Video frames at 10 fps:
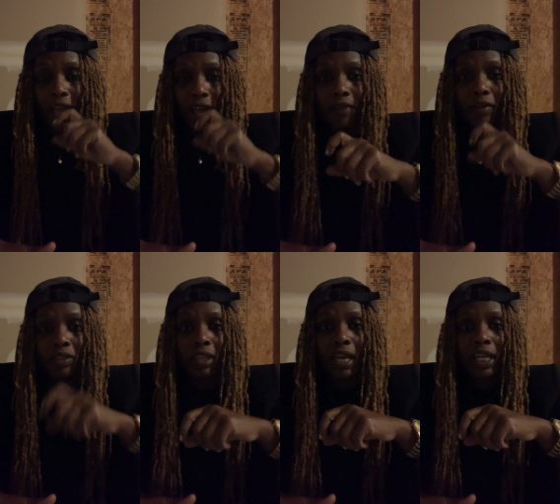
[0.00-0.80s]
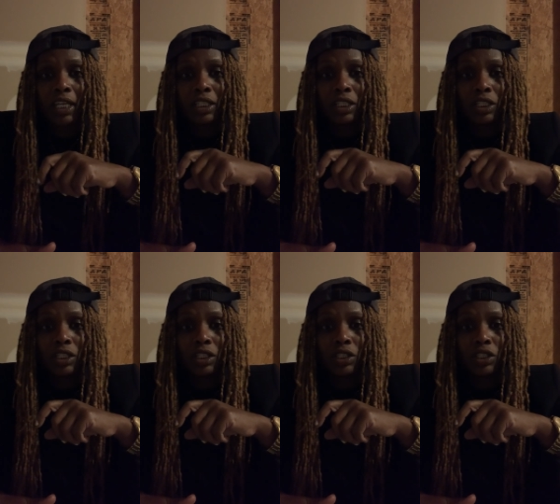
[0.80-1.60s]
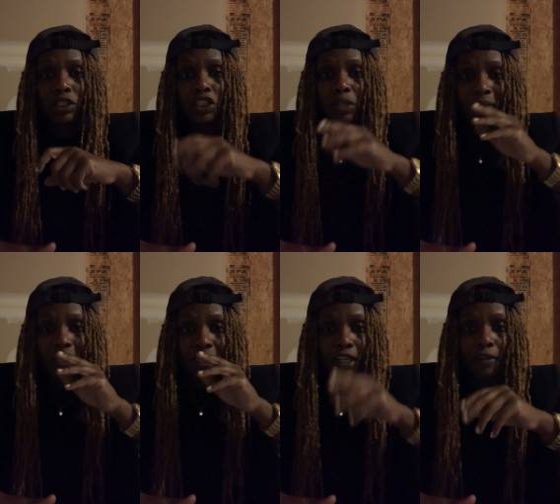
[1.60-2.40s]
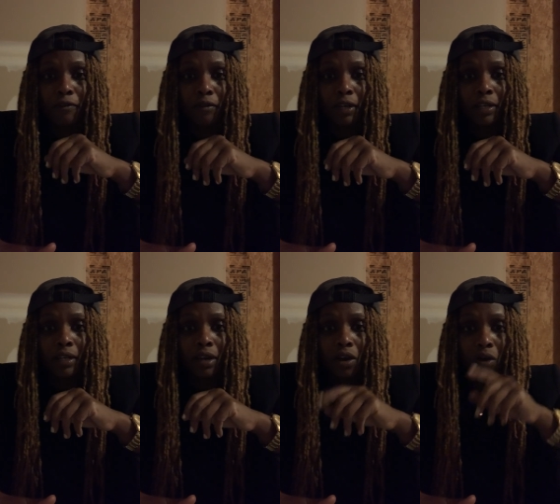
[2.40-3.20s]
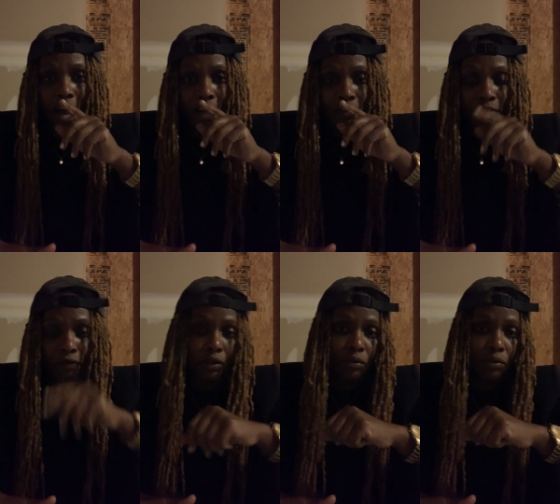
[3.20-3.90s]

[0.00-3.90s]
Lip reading: everything should be different on how you view